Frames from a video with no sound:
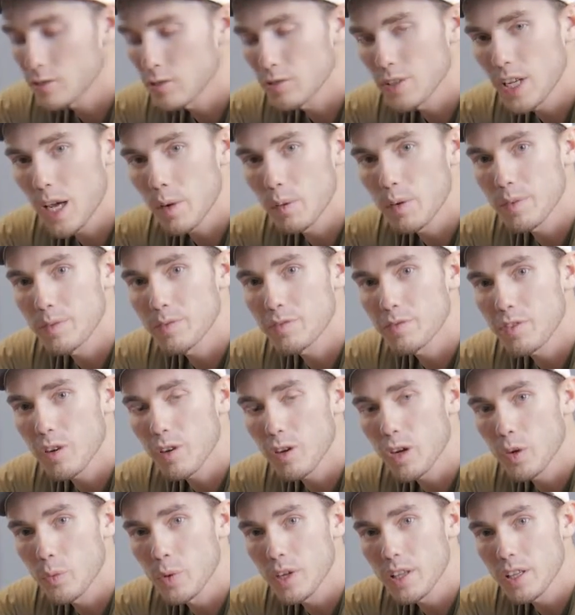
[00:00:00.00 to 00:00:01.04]
so now we've
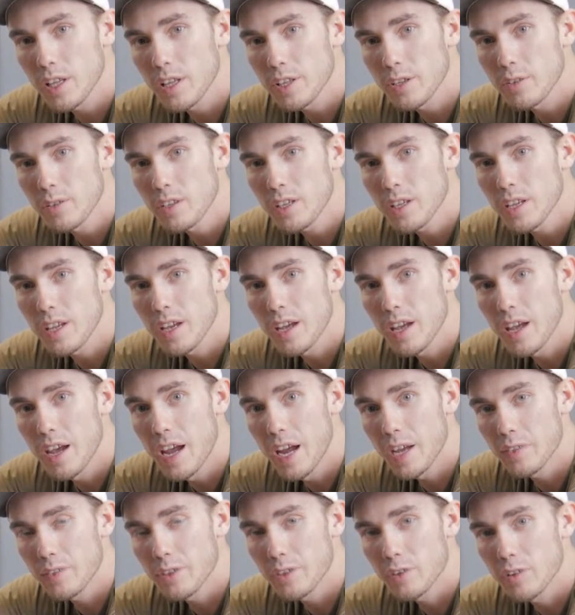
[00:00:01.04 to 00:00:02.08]
installed our relay unit
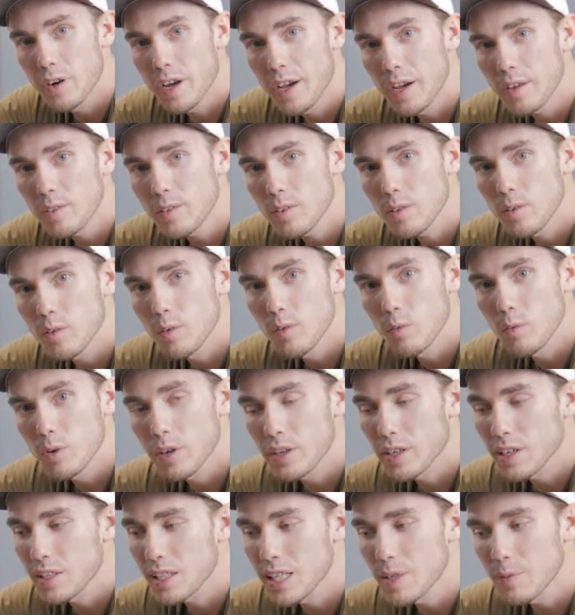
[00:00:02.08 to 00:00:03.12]
and the ground. We're
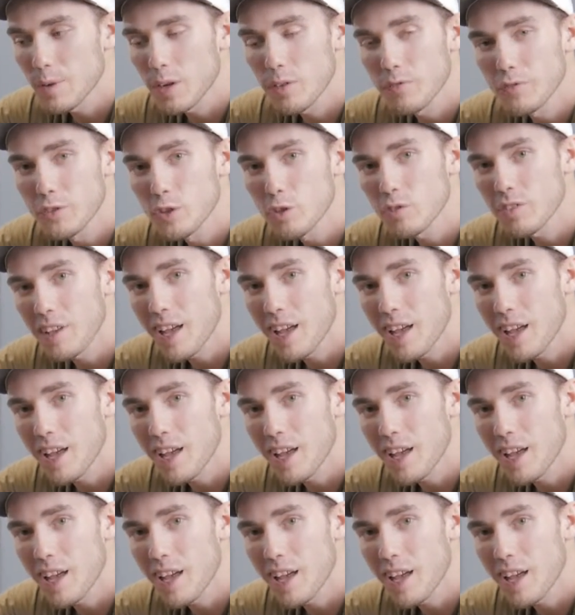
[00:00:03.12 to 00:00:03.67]
going to leave our fuse